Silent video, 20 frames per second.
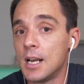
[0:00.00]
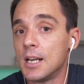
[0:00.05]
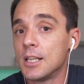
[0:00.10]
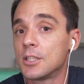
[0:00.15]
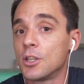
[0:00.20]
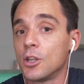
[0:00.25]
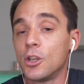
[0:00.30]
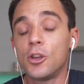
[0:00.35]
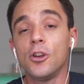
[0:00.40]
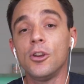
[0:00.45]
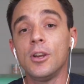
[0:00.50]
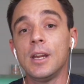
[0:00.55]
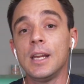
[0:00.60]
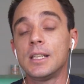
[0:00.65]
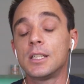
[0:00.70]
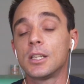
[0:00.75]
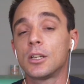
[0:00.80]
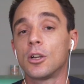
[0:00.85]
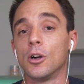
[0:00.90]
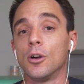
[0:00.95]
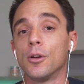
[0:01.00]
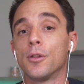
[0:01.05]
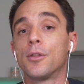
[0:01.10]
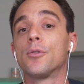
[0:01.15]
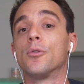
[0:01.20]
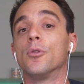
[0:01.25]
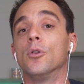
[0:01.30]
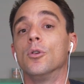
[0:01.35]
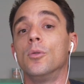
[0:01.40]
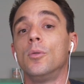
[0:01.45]
So you need to go
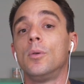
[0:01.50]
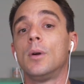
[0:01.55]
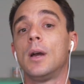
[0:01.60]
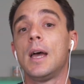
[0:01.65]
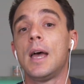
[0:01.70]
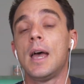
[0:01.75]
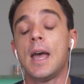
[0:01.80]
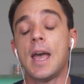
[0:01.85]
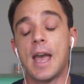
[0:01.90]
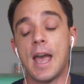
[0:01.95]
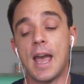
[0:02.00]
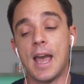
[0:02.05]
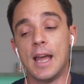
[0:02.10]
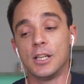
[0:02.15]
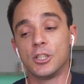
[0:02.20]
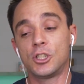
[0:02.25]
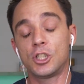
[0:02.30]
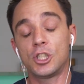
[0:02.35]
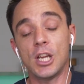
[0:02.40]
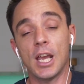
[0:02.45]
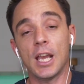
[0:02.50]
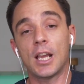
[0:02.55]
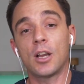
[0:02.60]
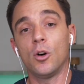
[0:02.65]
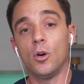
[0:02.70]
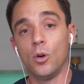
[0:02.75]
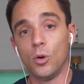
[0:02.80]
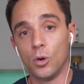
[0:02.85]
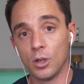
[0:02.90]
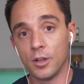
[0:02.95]
through and check
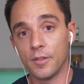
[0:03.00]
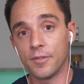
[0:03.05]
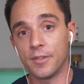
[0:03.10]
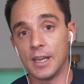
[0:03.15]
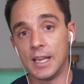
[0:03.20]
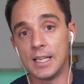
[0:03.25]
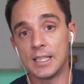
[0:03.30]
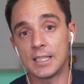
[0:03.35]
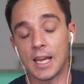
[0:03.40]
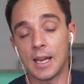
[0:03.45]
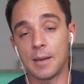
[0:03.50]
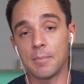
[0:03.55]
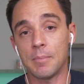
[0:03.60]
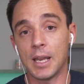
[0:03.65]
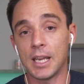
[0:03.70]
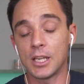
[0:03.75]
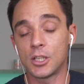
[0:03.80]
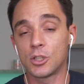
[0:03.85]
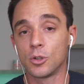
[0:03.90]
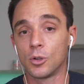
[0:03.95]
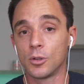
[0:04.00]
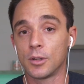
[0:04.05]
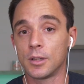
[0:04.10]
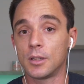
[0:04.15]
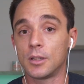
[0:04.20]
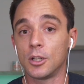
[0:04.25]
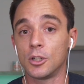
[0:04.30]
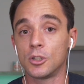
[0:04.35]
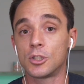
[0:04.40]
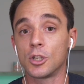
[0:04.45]
all of these and make sure
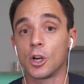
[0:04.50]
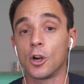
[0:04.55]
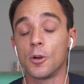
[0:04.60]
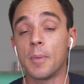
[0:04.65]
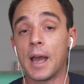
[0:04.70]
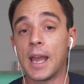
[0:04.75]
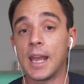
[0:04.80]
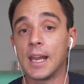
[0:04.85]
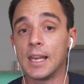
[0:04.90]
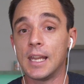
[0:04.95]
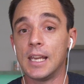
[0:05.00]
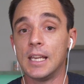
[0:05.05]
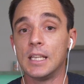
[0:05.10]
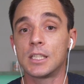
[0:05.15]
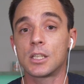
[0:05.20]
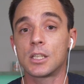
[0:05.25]
that the domain is